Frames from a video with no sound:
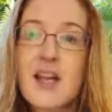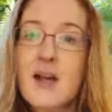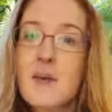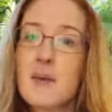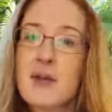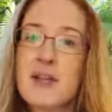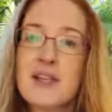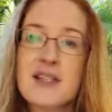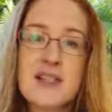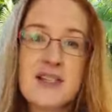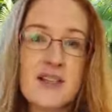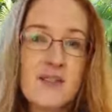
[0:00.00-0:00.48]

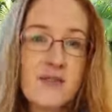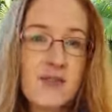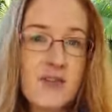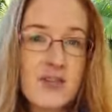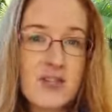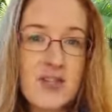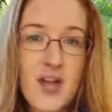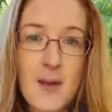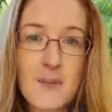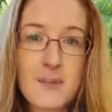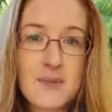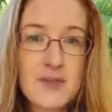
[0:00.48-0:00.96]
but it's
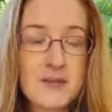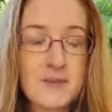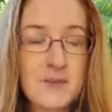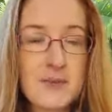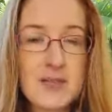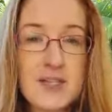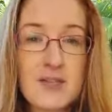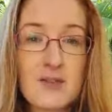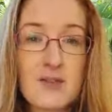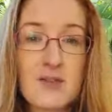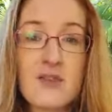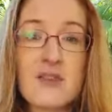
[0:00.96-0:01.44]
different types of
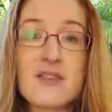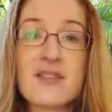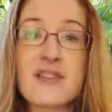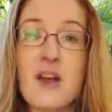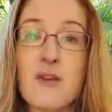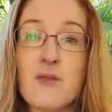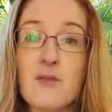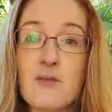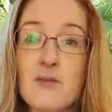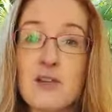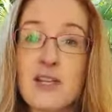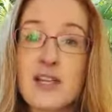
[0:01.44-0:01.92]
materials
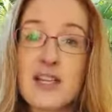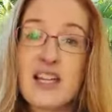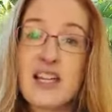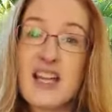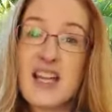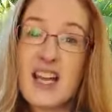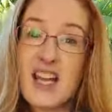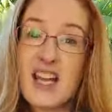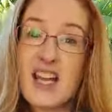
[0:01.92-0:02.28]
that really